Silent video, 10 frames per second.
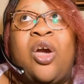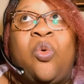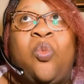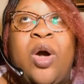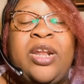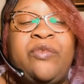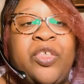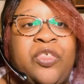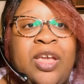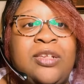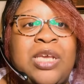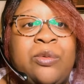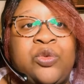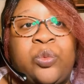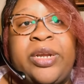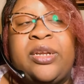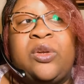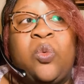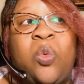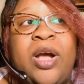one of the things that was
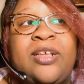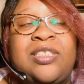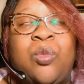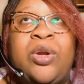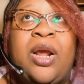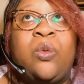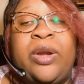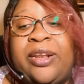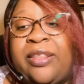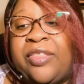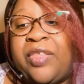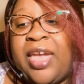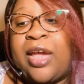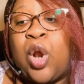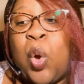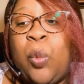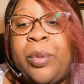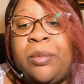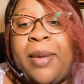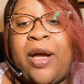written was someone had written that they had
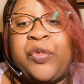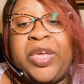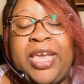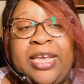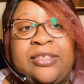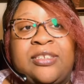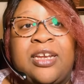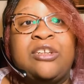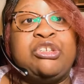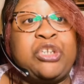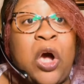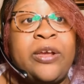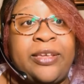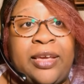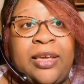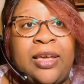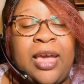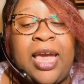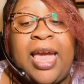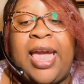open mouth kissed a donkey.
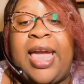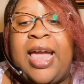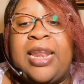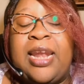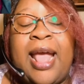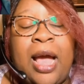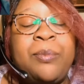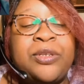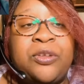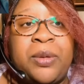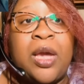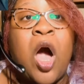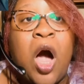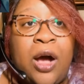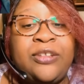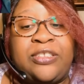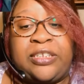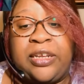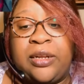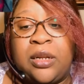And it happened to be
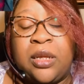Austin,